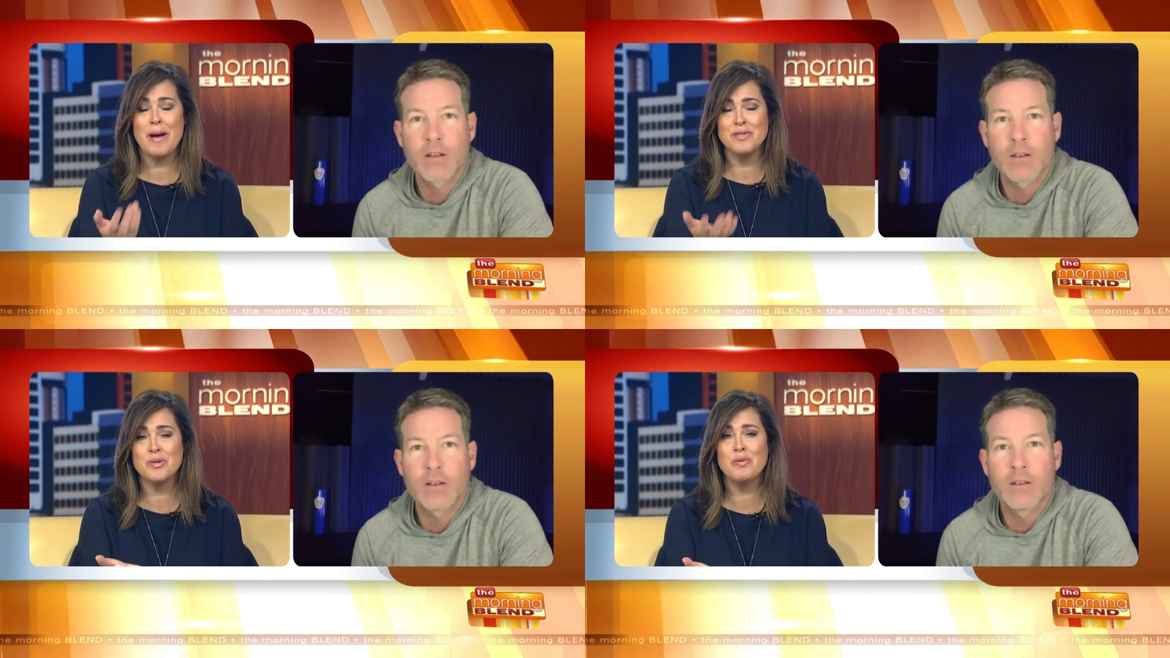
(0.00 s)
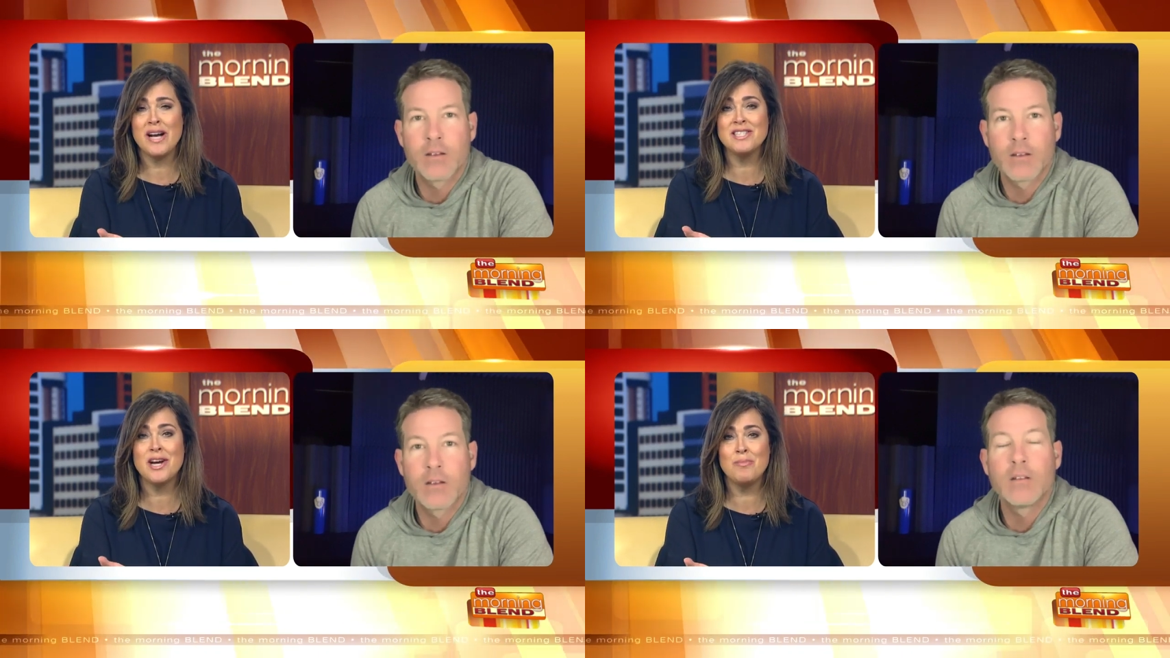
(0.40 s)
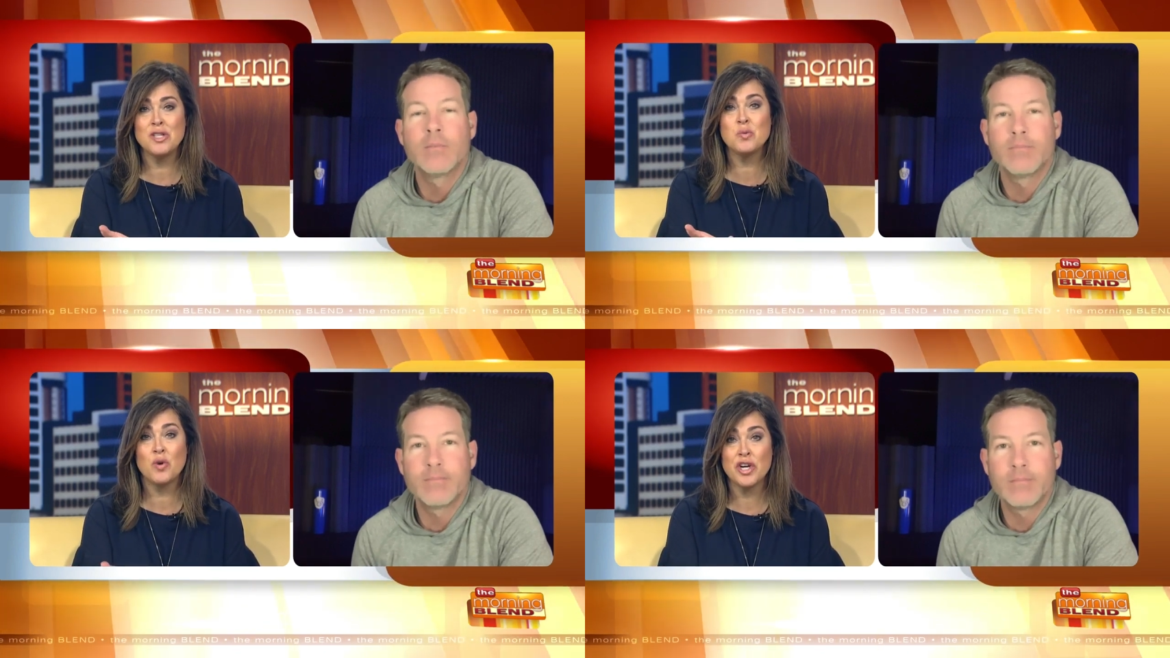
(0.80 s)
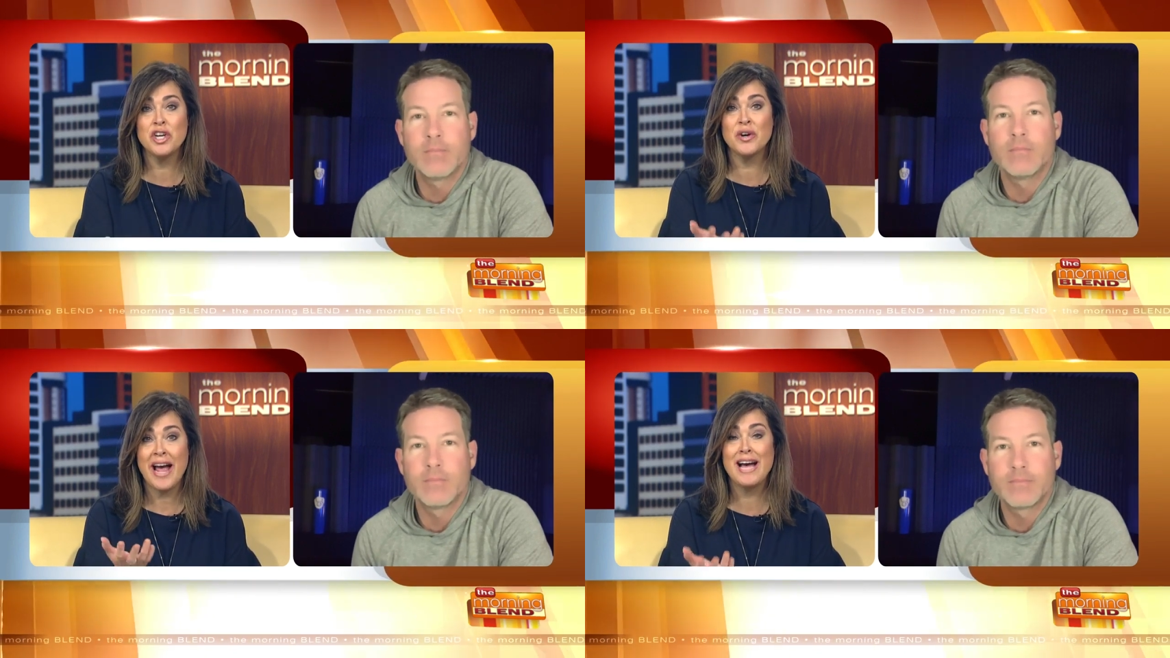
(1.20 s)
Speaker 1: I'm surprised how much work
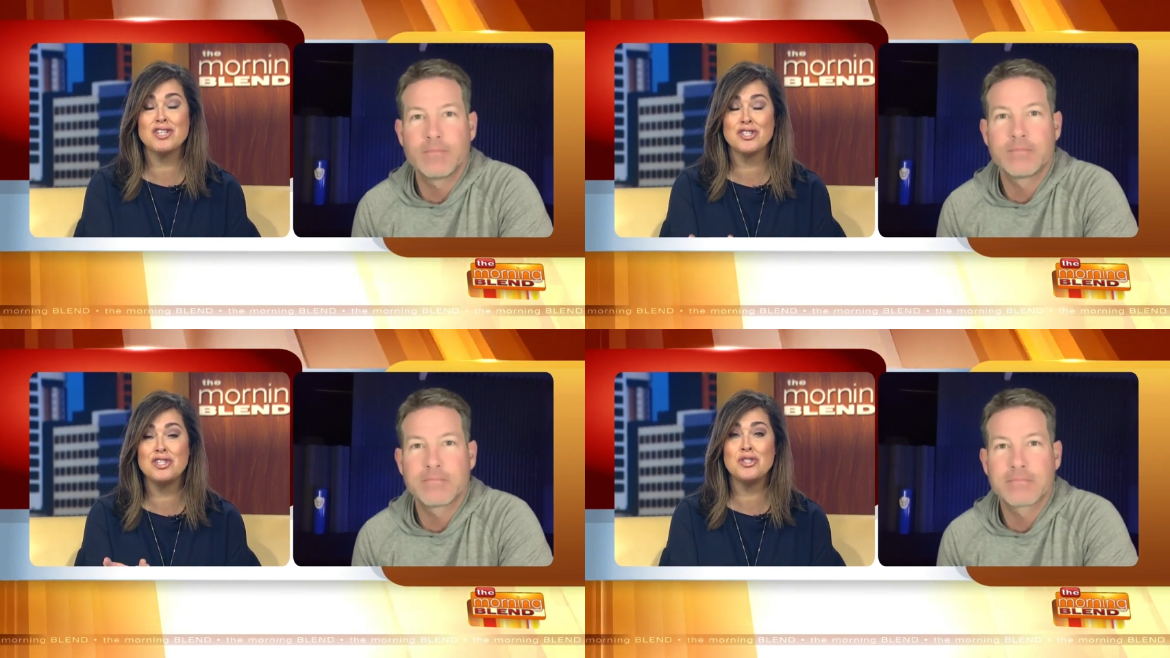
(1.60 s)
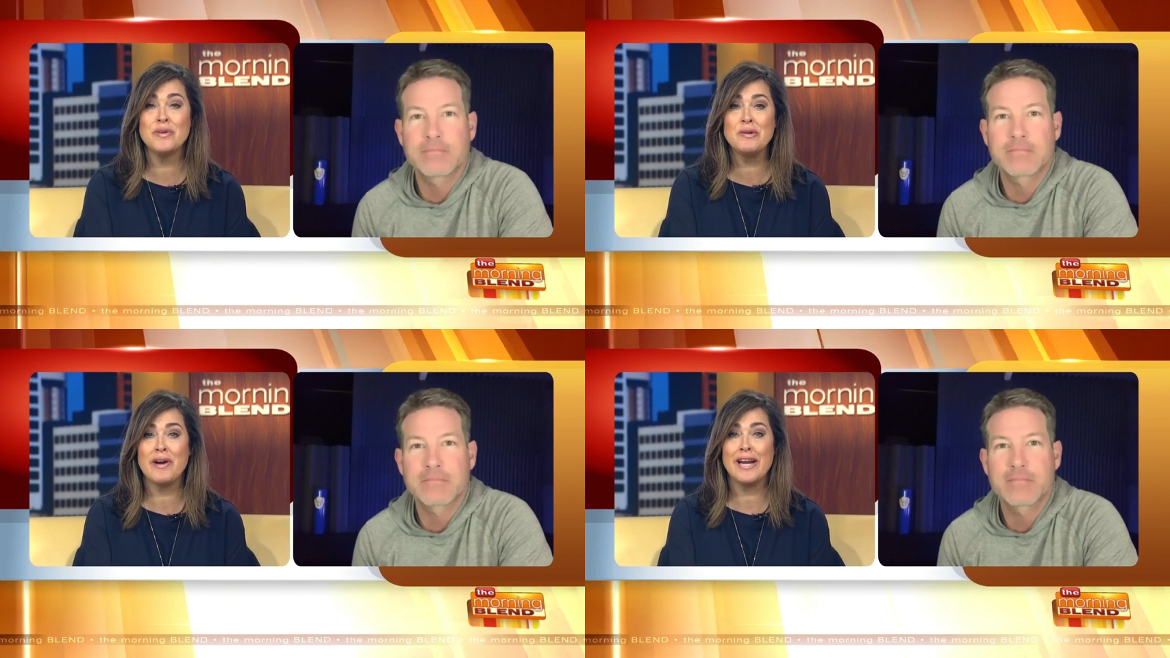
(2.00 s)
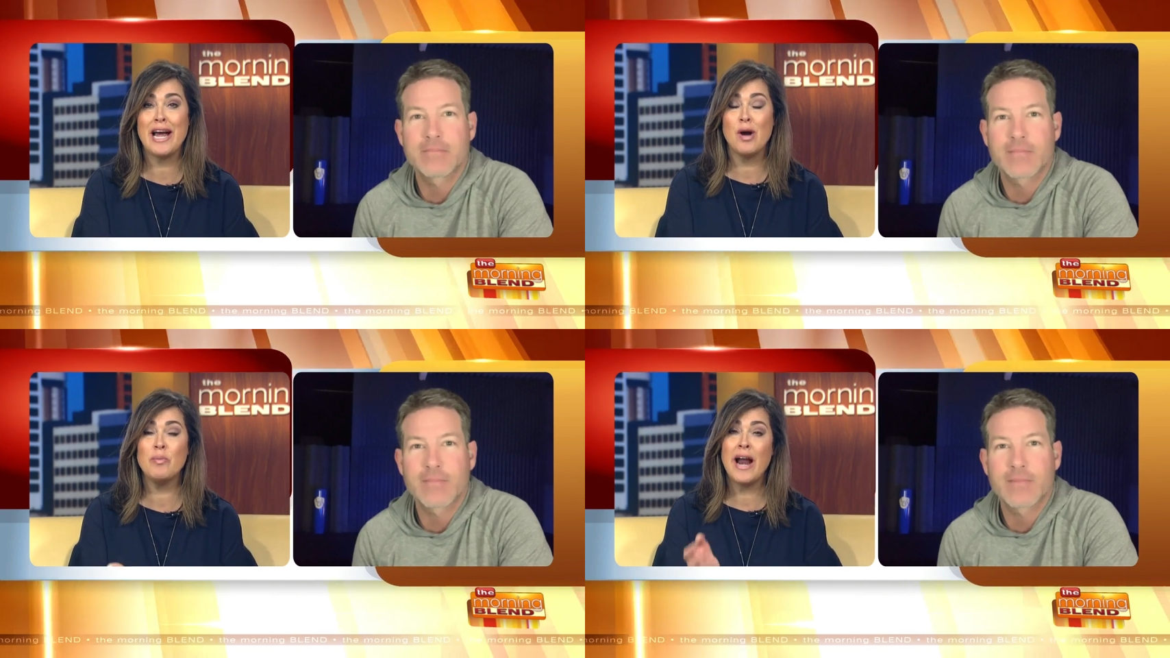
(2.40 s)
mm. you're actually doing right now,